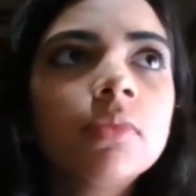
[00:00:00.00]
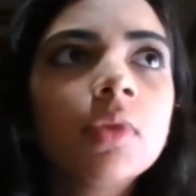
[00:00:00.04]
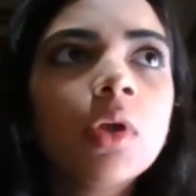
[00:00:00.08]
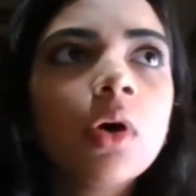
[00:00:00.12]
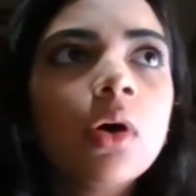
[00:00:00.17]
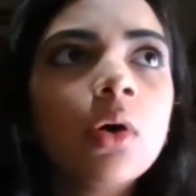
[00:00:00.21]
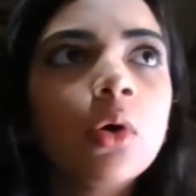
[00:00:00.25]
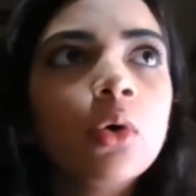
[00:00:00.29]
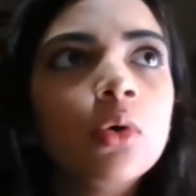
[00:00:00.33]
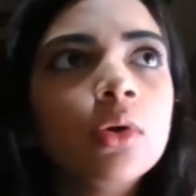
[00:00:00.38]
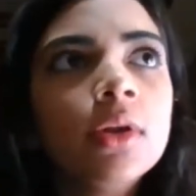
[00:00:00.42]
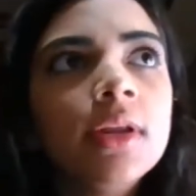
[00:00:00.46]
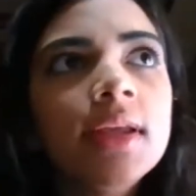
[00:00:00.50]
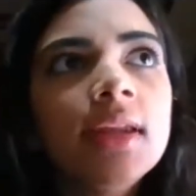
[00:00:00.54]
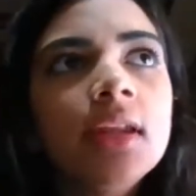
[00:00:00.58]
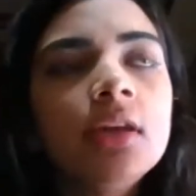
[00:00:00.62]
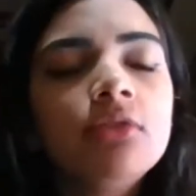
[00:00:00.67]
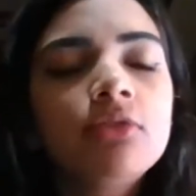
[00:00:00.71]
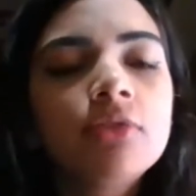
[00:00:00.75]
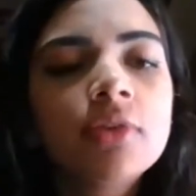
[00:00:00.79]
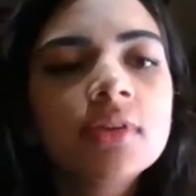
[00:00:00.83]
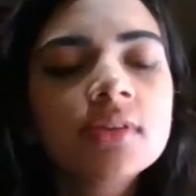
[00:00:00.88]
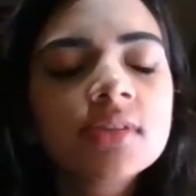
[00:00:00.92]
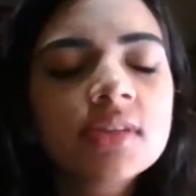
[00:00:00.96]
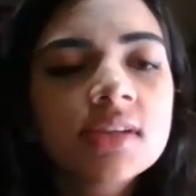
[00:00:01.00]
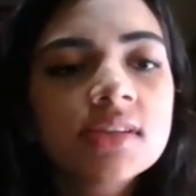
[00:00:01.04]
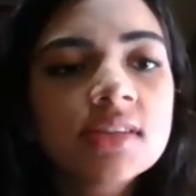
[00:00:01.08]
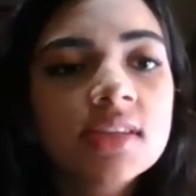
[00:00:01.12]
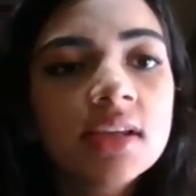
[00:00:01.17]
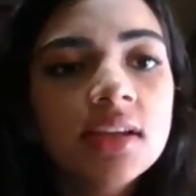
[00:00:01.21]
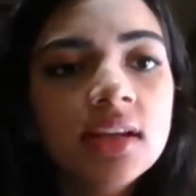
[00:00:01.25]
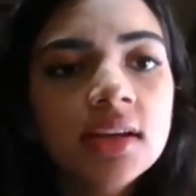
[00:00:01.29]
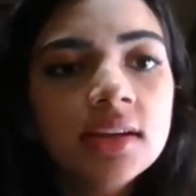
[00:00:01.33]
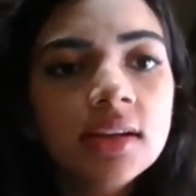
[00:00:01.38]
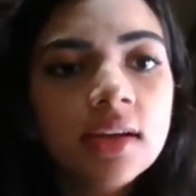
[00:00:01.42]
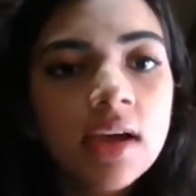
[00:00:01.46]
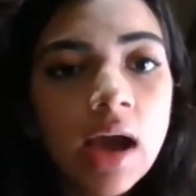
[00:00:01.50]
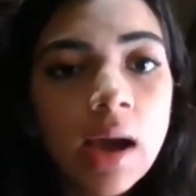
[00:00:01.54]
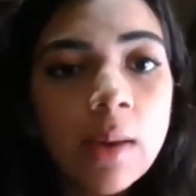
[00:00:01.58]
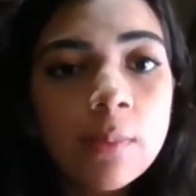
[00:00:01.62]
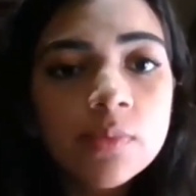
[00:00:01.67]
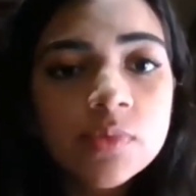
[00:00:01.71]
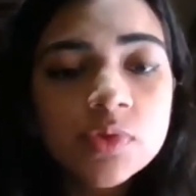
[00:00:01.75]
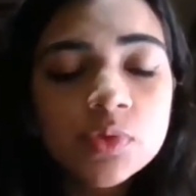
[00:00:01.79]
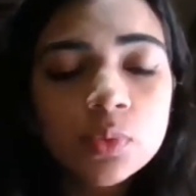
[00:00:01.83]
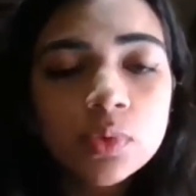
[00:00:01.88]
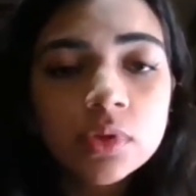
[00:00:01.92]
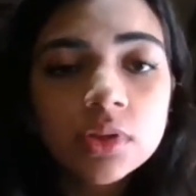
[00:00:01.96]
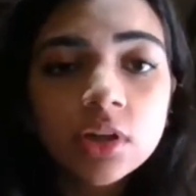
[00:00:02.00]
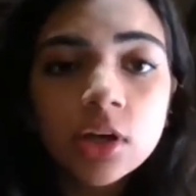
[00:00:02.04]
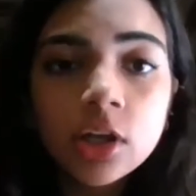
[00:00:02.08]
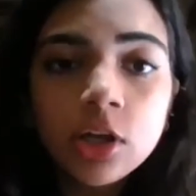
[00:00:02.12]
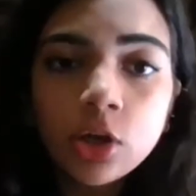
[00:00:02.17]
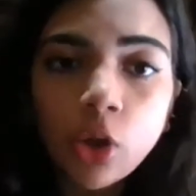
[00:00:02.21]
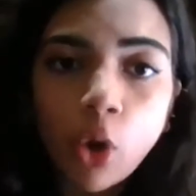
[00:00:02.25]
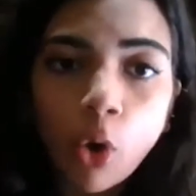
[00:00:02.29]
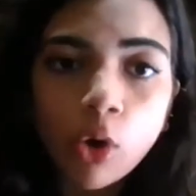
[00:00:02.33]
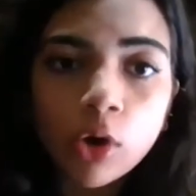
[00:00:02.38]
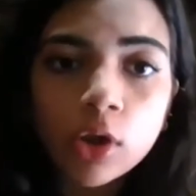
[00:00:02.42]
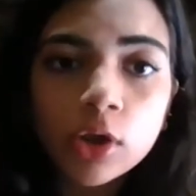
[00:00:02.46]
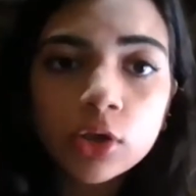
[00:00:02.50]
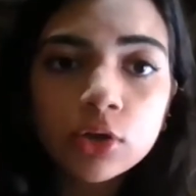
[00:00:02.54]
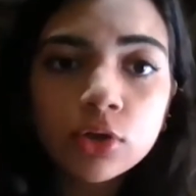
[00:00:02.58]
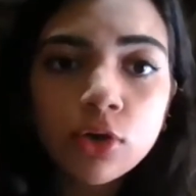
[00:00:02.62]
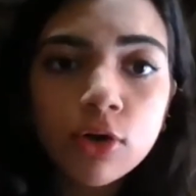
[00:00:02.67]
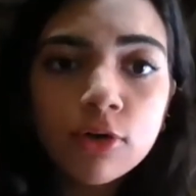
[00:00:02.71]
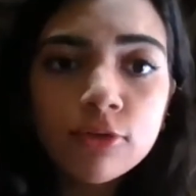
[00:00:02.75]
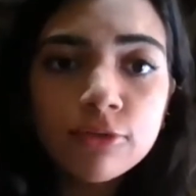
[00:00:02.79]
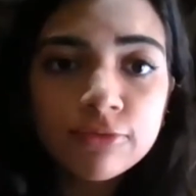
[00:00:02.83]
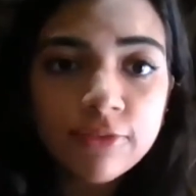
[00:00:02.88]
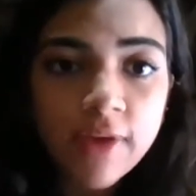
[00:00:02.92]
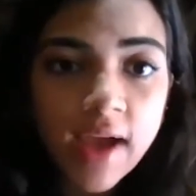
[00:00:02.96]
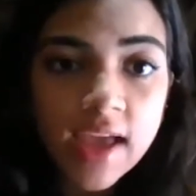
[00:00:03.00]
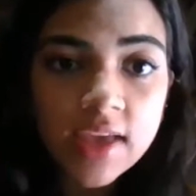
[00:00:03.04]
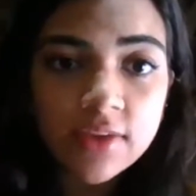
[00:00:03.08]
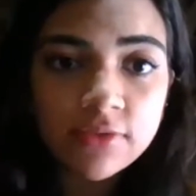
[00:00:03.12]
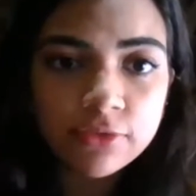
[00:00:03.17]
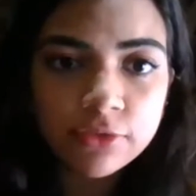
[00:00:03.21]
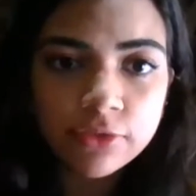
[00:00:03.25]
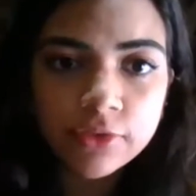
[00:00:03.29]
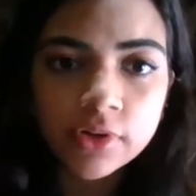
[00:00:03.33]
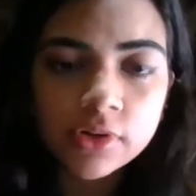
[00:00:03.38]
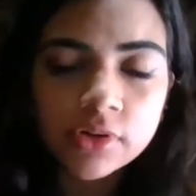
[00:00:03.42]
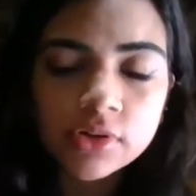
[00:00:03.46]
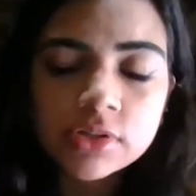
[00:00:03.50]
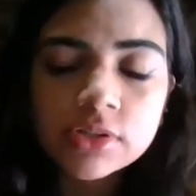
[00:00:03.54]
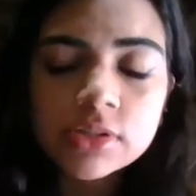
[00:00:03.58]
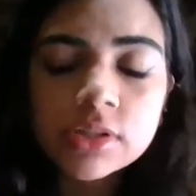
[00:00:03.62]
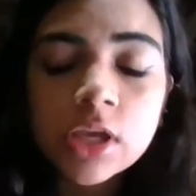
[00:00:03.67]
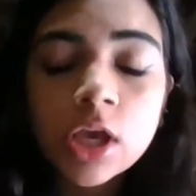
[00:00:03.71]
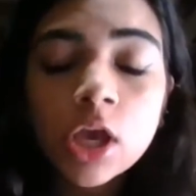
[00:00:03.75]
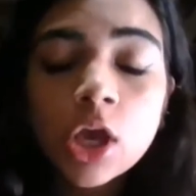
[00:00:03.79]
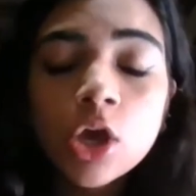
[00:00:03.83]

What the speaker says: only difference is that it comes with a lock-in of 5 years.